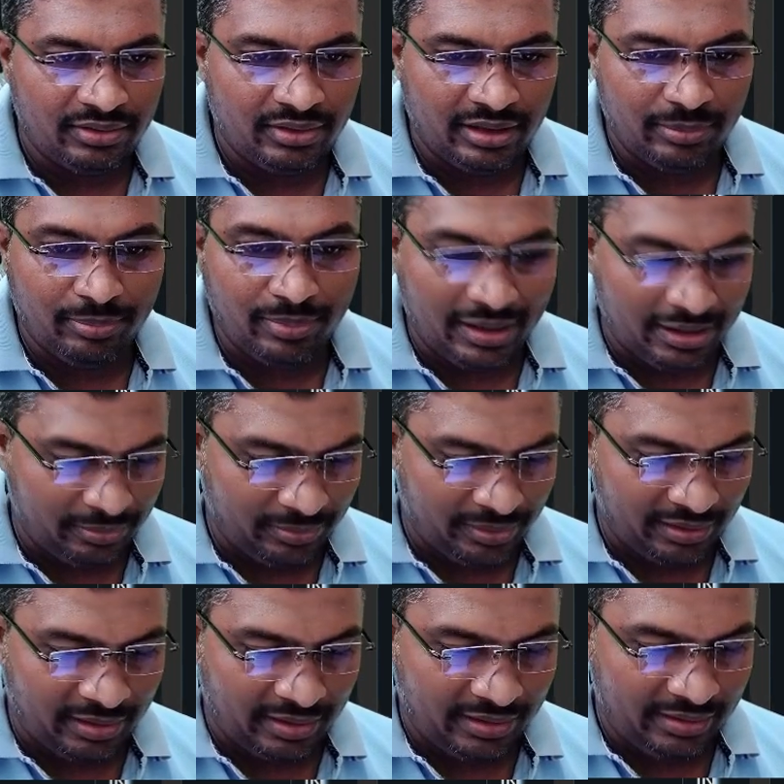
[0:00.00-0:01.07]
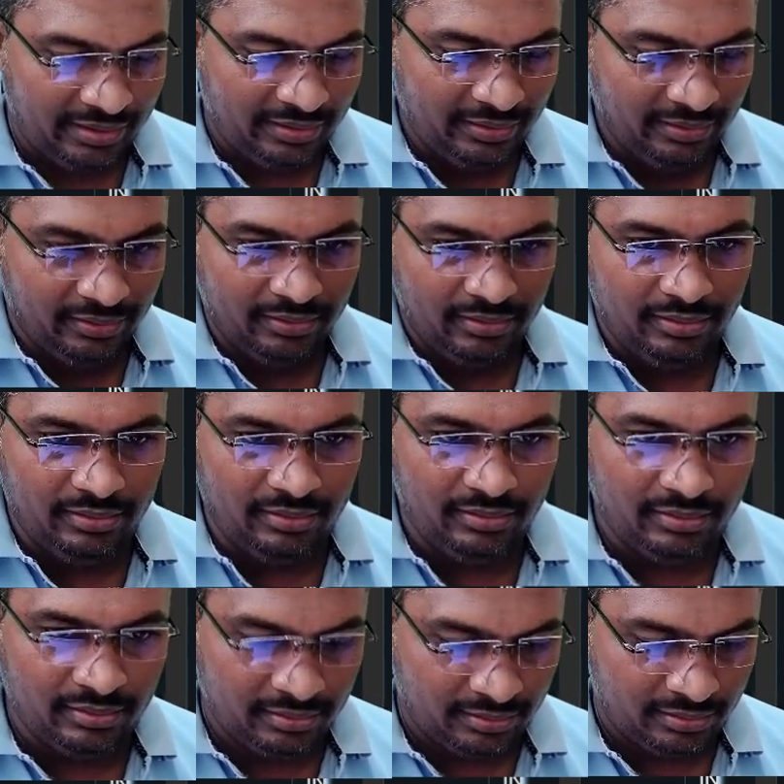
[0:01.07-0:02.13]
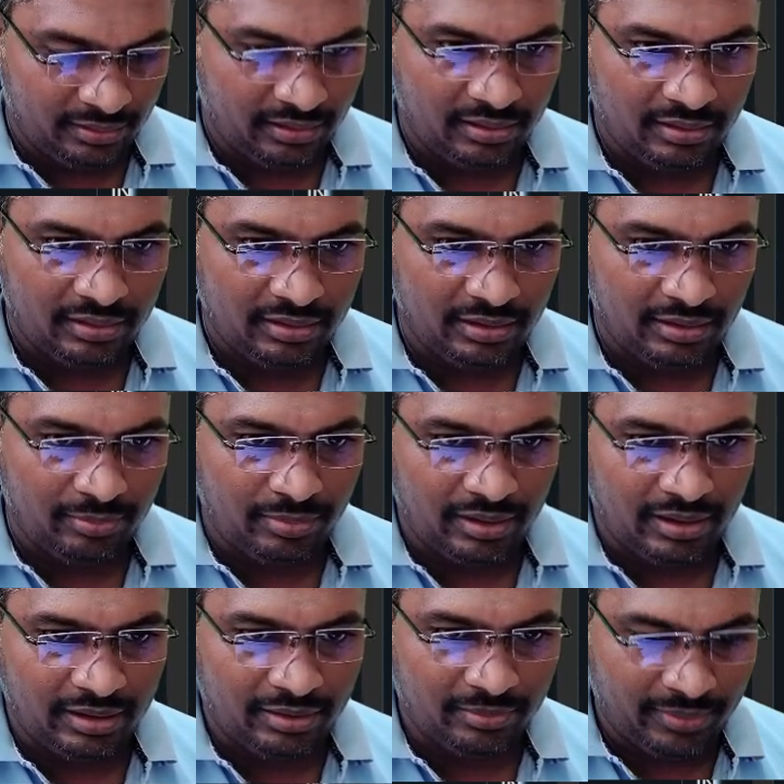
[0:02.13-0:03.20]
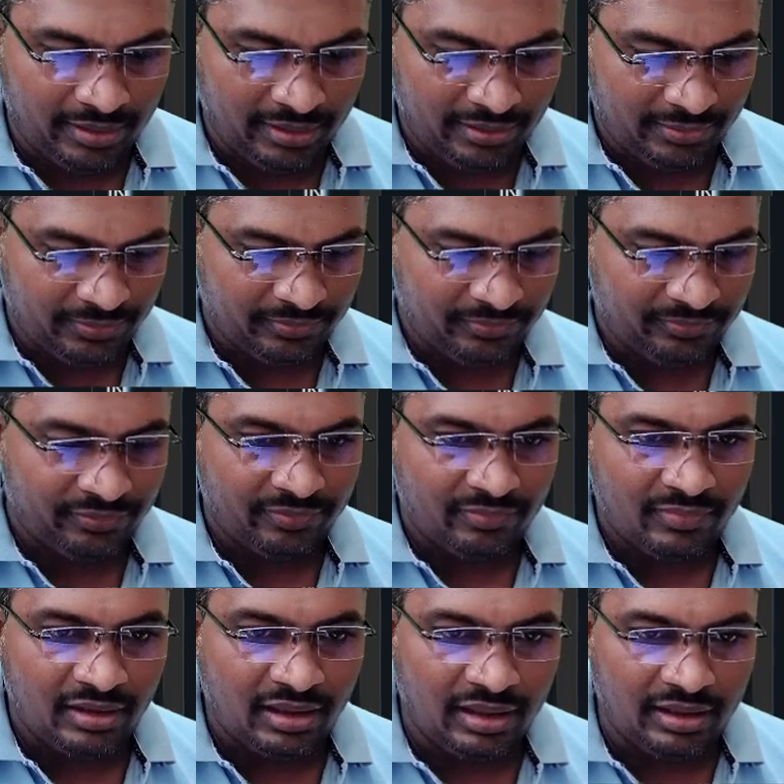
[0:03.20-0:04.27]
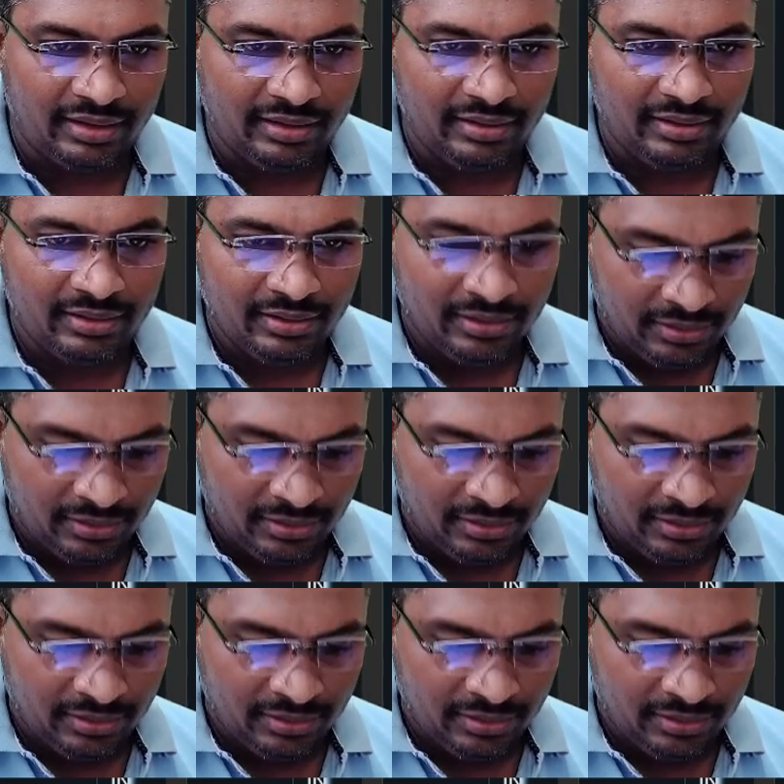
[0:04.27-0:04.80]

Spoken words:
say department id, department id.